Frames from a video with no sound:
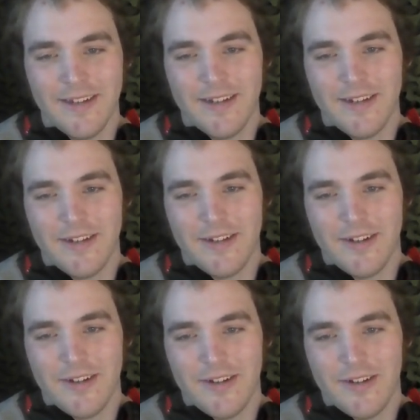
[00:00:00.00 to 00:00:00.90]

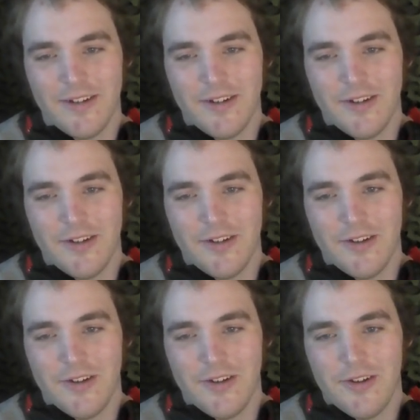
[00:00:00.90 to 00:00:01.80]

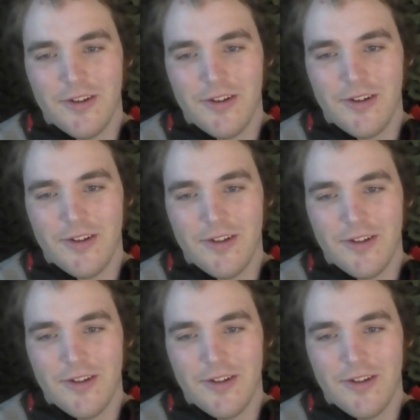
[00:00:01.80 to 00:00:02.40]
(silence)